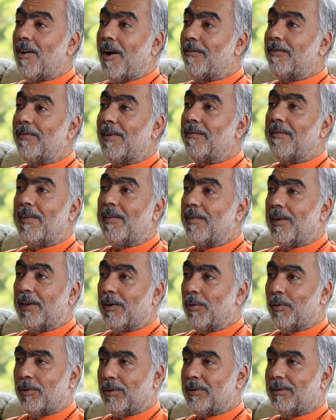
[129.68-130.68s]
off when we were
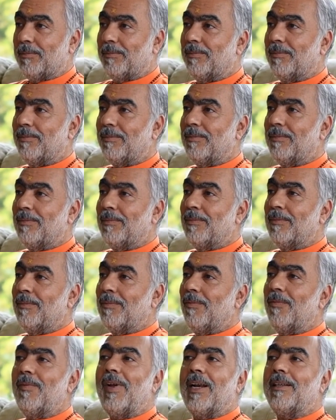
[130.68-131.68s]
youth.
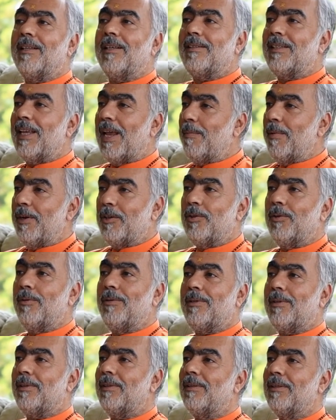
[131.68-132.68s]
We had the same
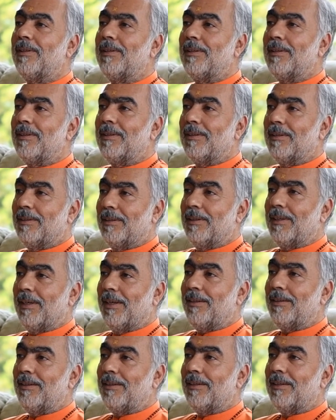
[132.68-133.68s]
issues,
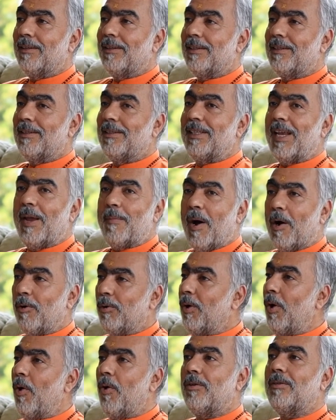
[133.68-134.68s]
same
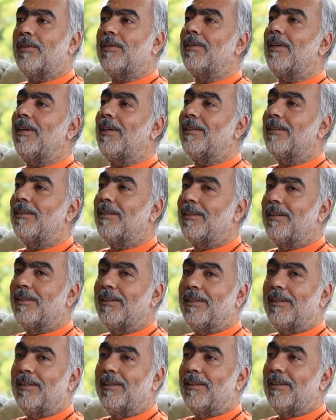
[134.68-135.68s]
outlooks,
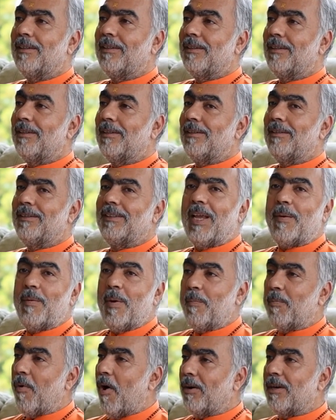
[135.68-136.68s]
same
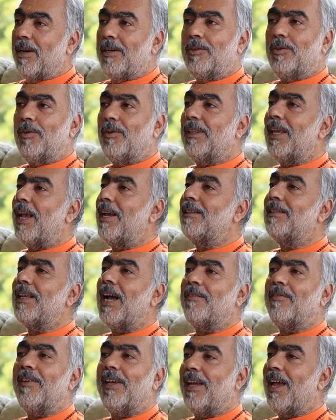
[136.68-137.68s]
importance to things
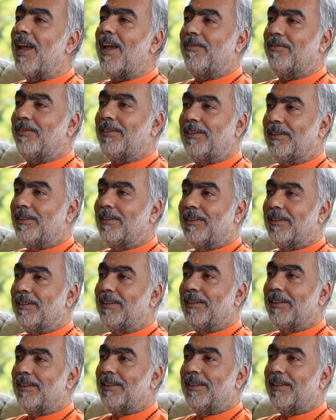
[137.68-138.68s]
that we gave.
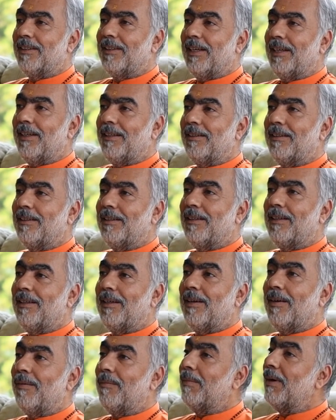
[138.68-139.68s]
Right.
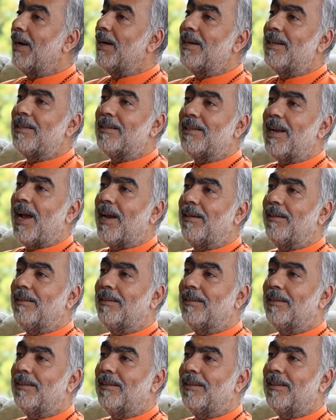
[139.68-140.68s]
But understand,
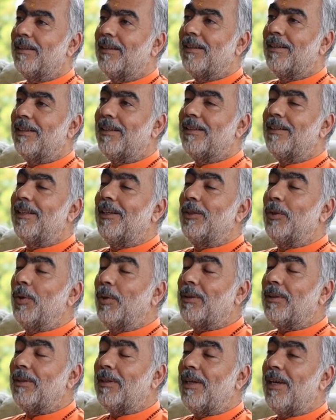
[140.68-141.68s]
the
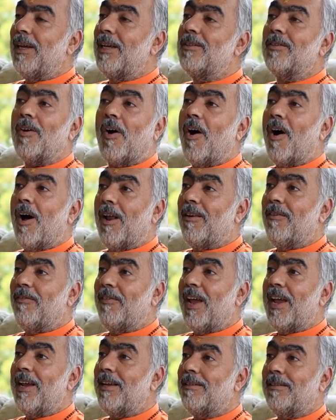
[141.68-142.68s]
youth is
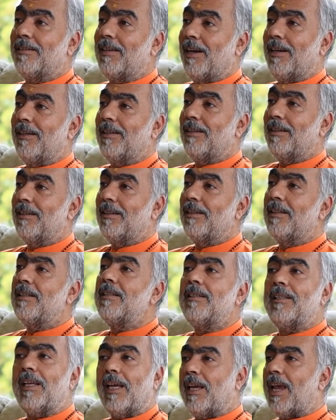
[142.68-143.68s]
always
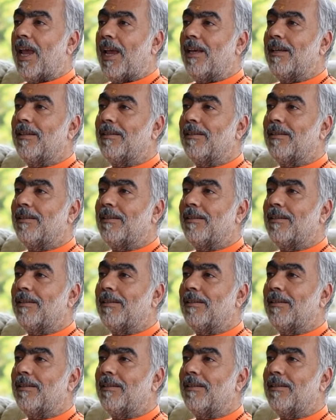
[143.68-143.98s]
seeking